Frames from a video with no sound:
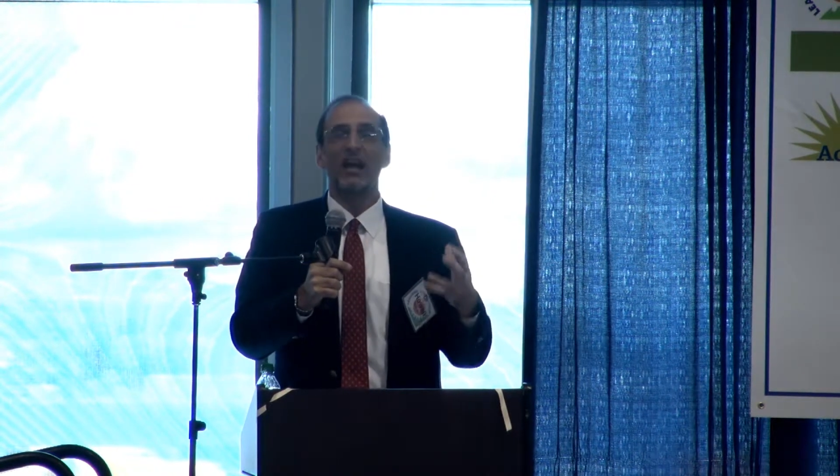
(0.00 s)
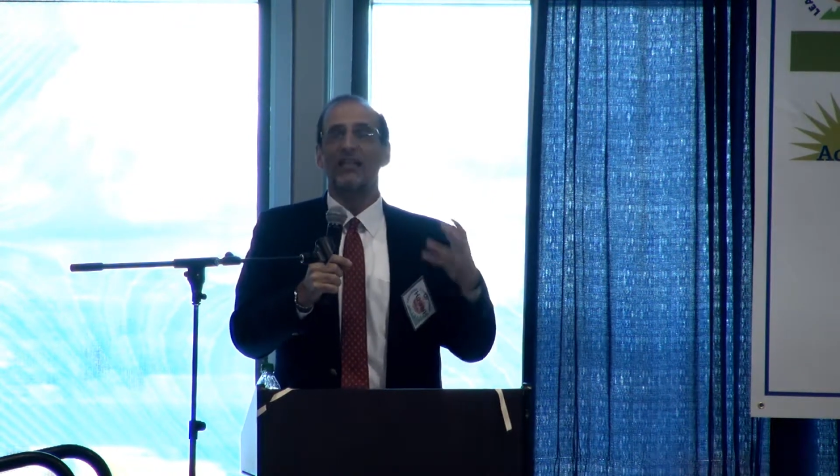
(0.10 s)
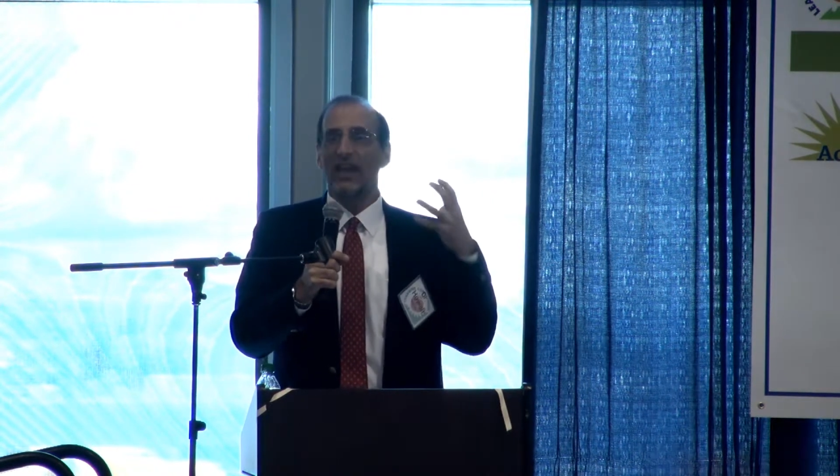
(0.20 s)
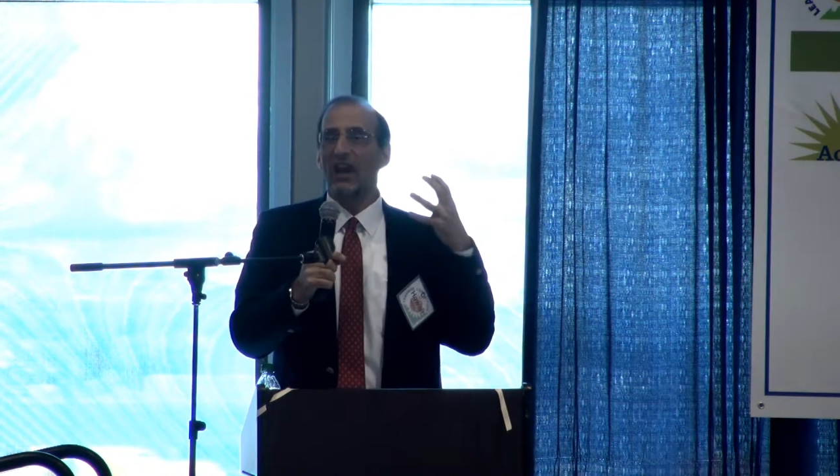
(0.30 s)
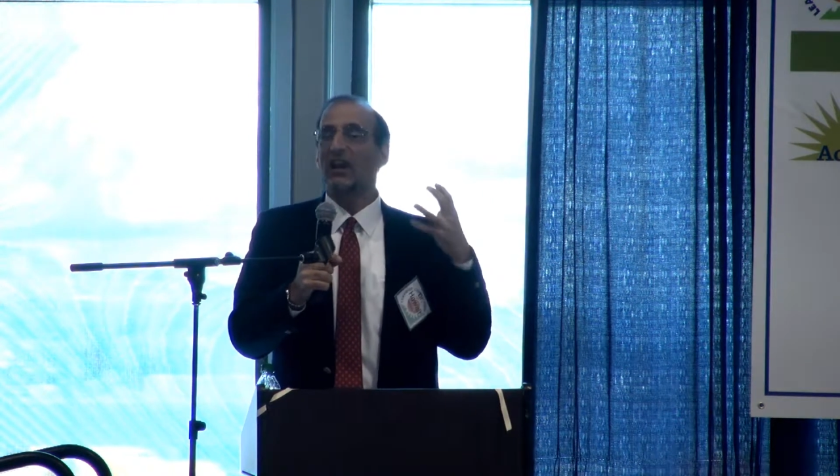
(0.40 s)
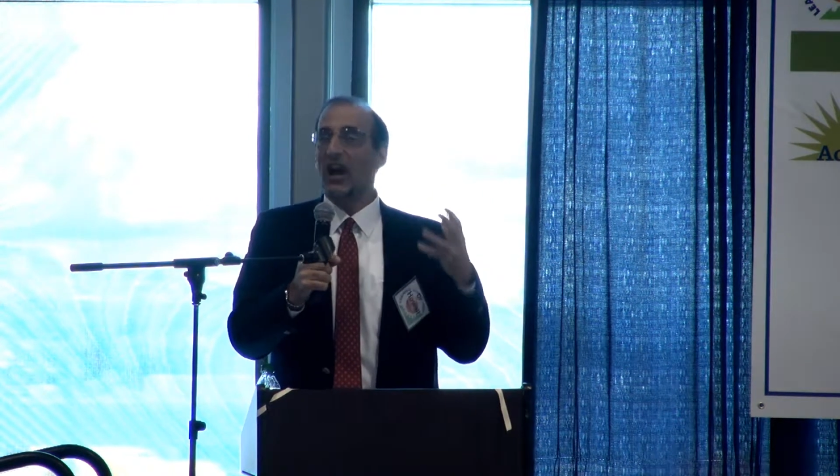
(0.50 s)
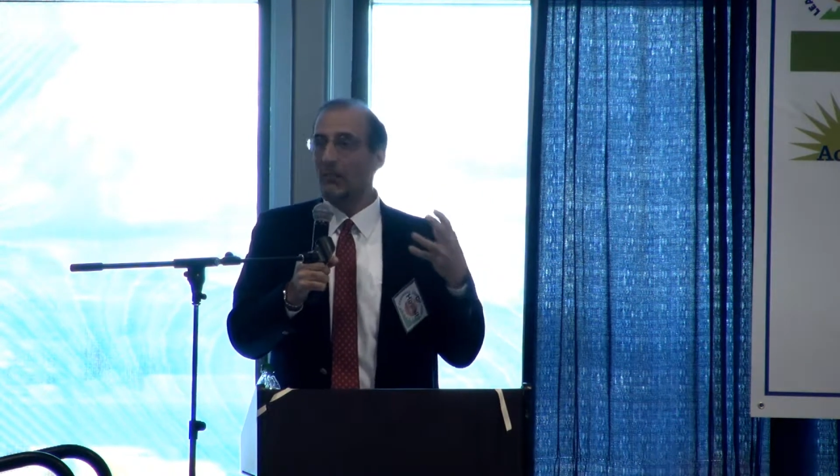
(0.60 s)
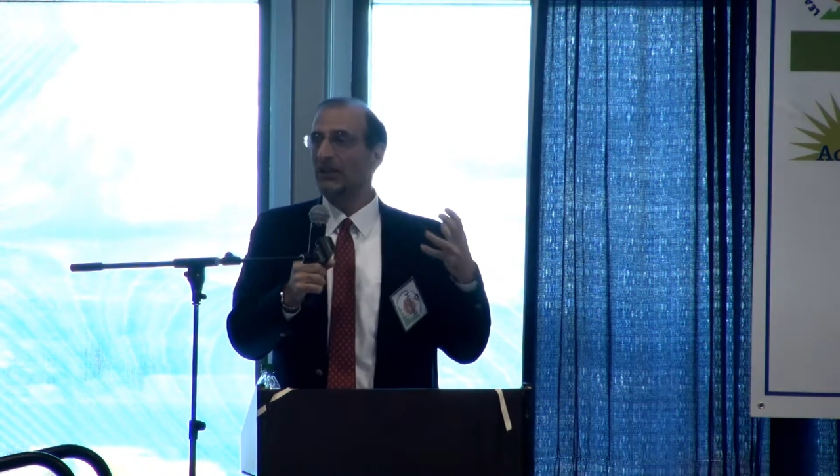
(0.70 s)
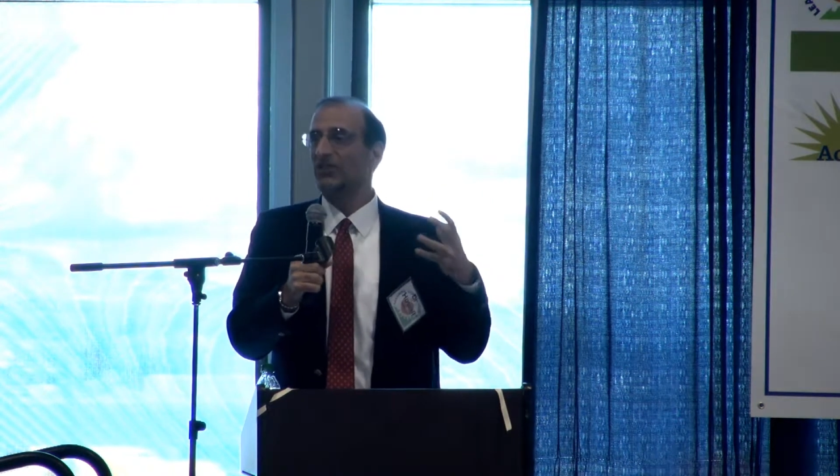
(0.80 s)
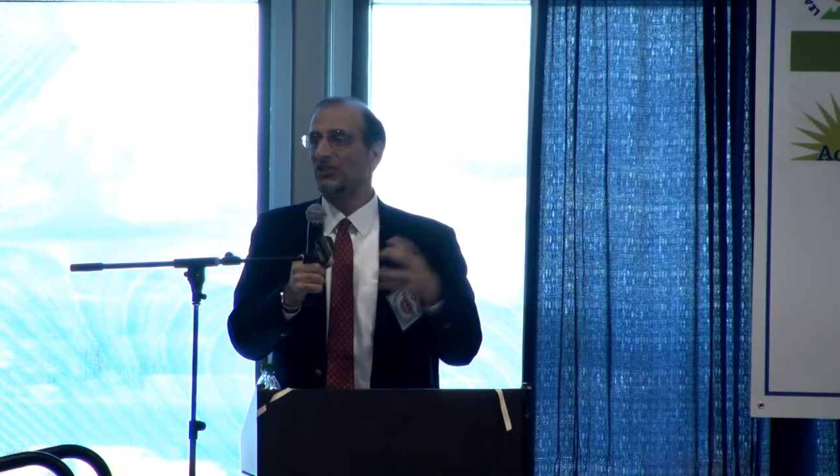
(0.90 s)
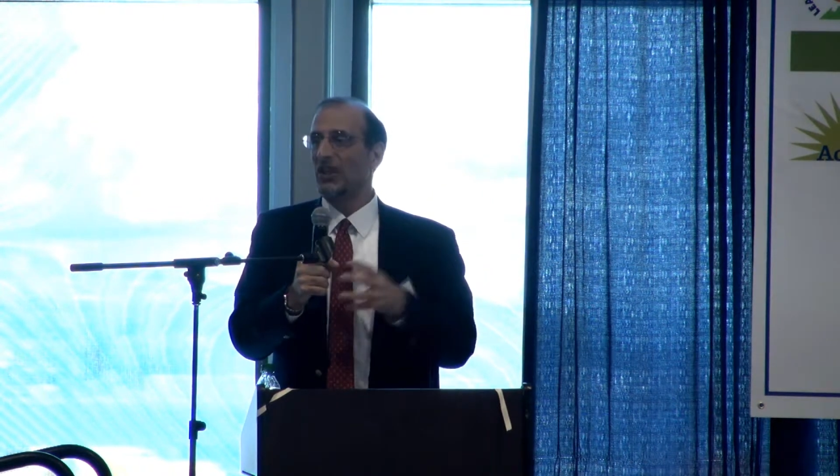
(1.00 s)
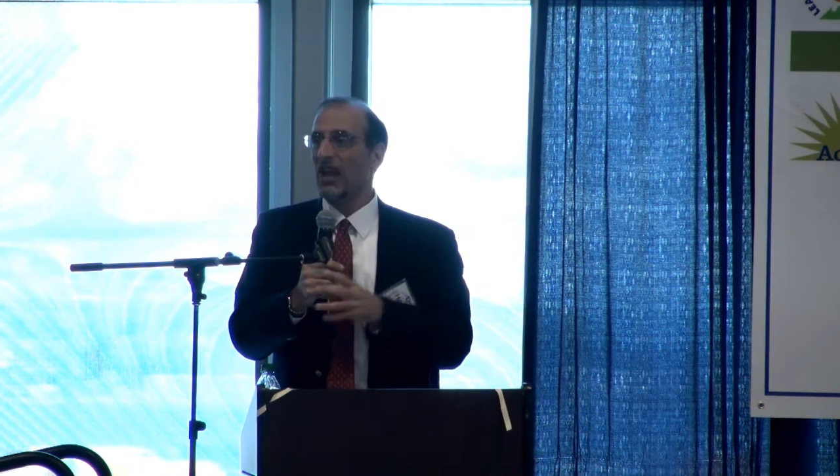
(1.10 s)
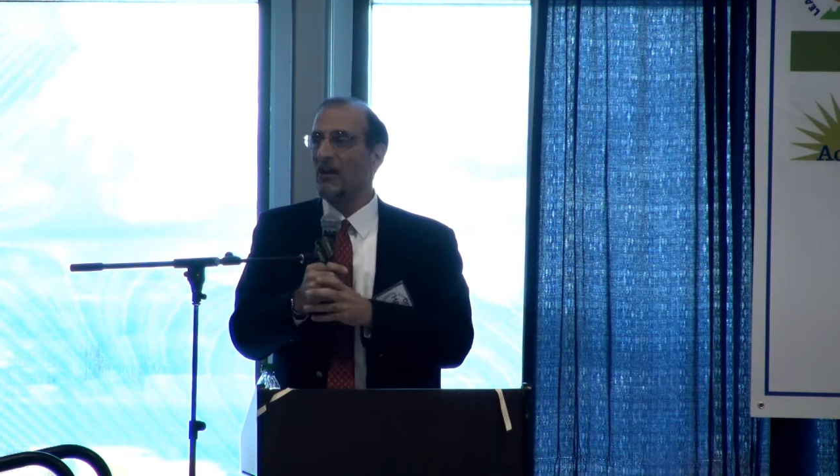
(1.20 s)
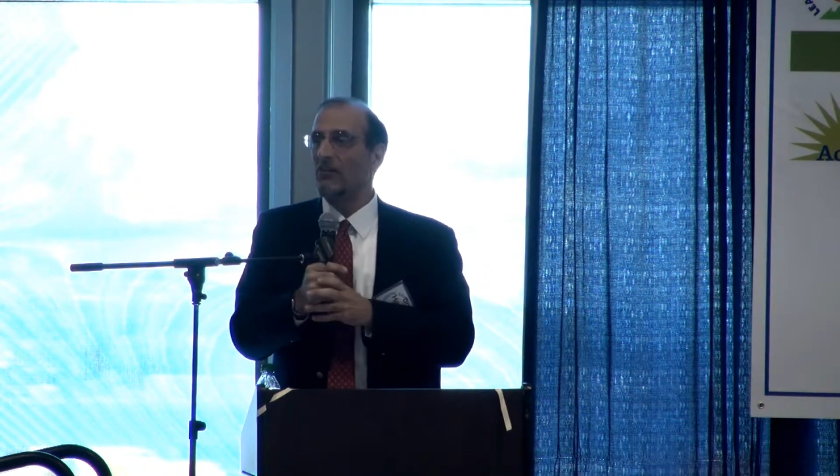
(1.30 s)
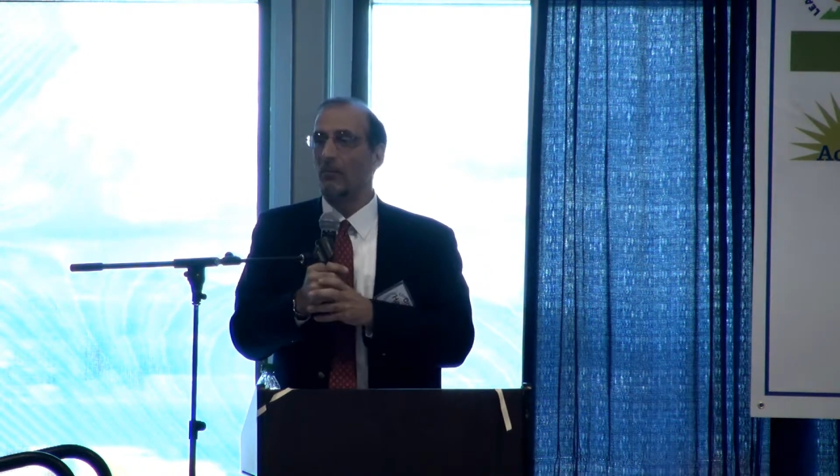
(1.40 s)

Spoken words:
they are coming to see how